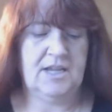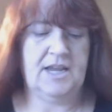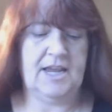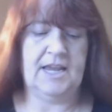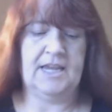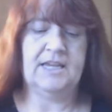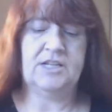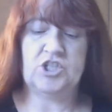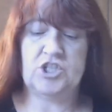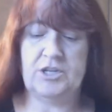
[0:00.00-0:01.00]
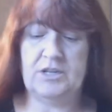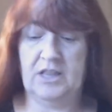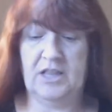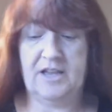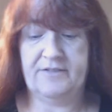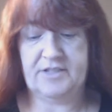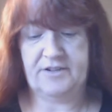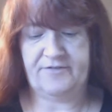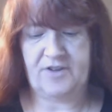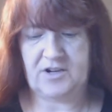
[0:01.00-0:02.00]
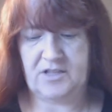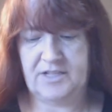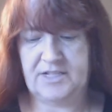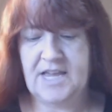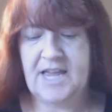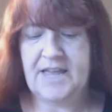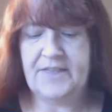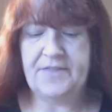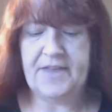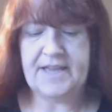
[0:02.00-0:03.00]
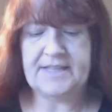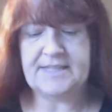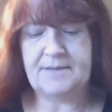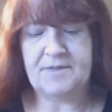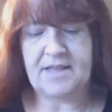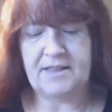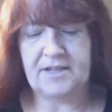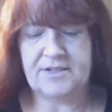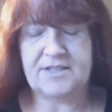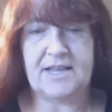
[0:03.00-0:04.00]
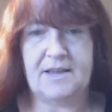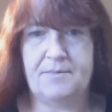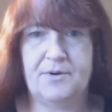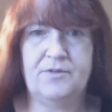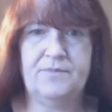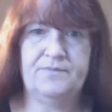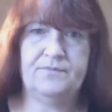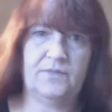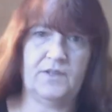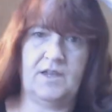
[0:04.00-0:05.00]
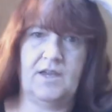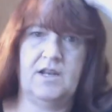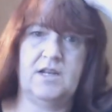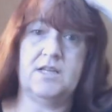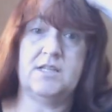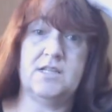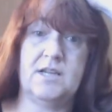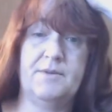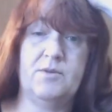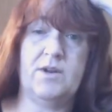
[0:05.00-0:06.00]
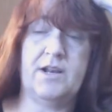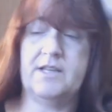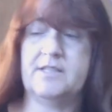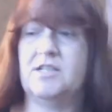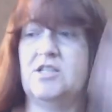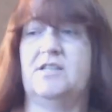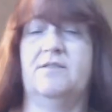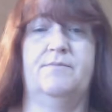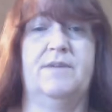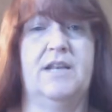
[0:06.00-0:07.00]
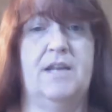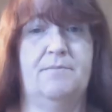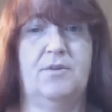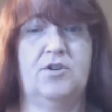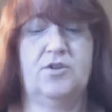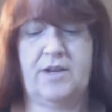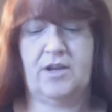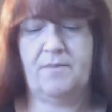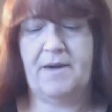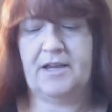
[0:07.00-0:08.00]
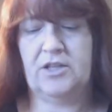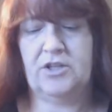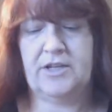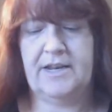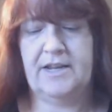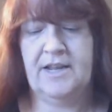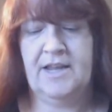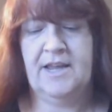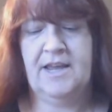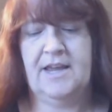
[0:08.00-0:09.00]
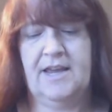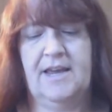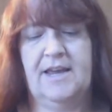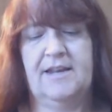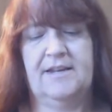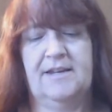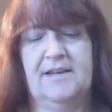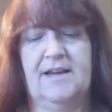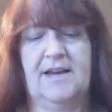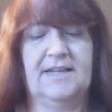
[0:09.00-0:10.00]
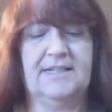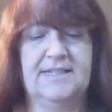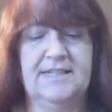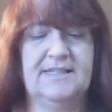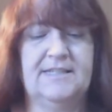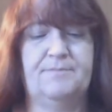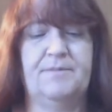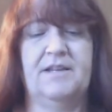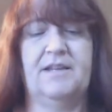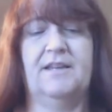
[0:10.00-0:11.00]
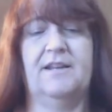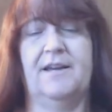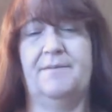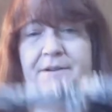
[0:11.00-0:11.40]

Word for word: and she loves their Falkland. And then they had sent me that little sample, and it doesn't tell me what it is. It just gives me a number so I can go back and look at it. And I did spin it up,